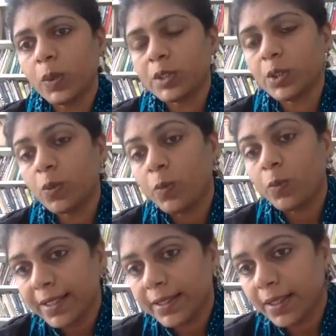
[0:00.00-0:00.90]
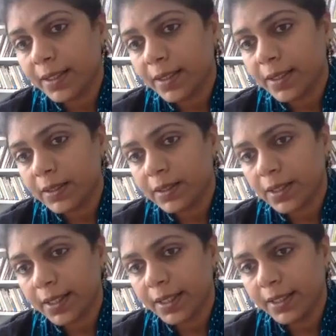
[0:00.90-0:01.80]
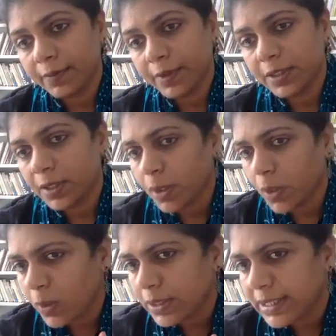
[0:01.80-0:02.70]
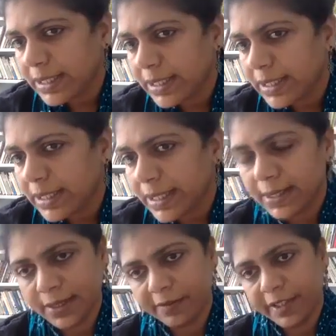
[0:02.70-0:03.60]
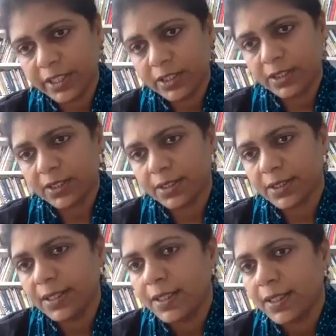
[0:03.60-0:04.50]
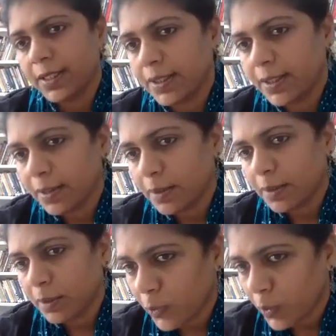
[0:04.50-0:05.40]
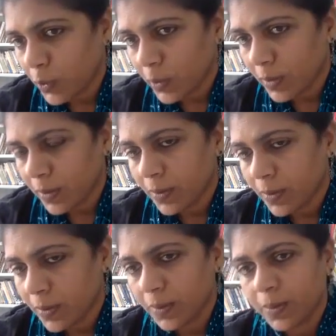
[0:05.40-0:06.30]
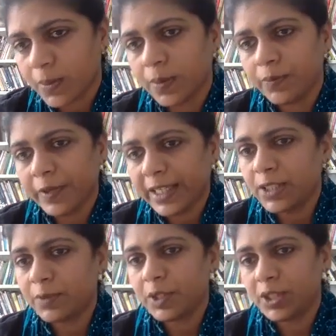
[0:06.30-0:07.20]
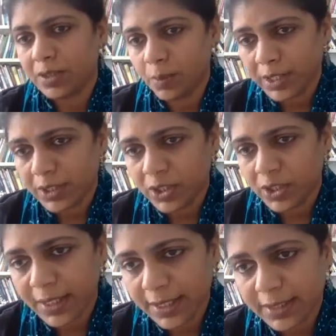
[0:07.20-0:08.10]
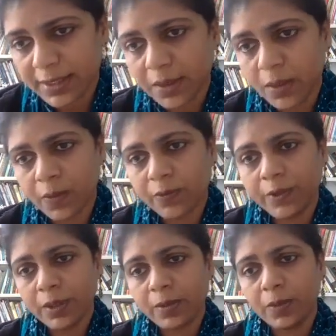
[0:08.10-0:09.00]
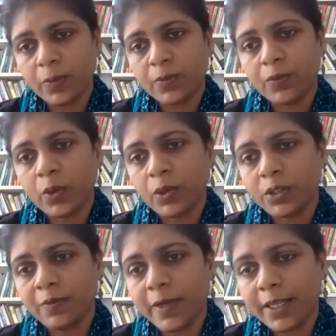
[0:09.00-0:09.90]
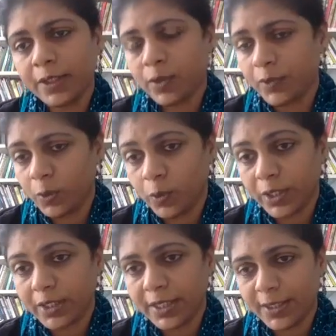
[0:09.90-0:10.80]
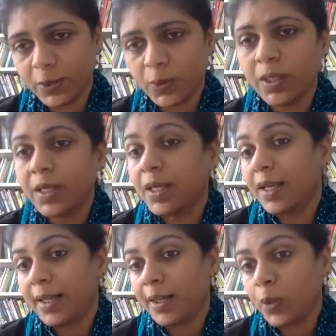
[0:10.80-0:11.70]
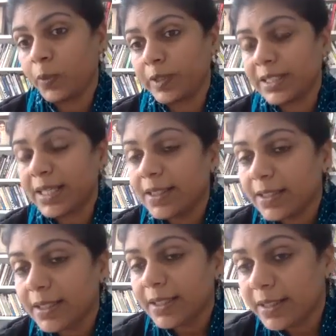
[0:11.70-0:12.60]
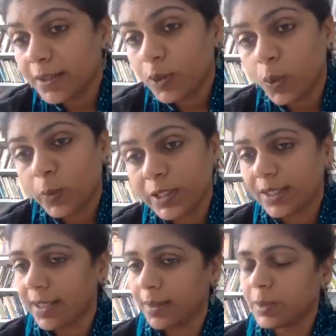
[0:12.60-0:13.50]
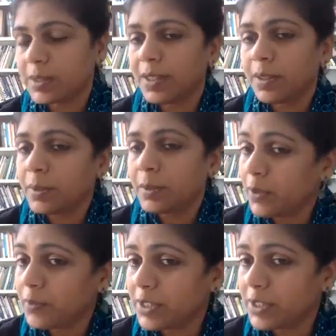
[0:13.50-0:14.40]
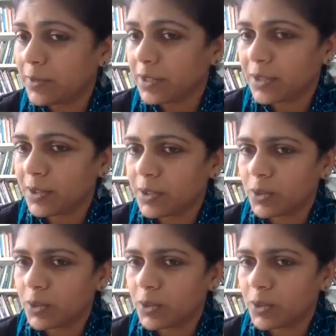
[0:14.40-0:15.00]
So while they're struggling with long delays in their wages for a wage which is much less for the value of the work they do, along with that, in the COVID times, many of these workers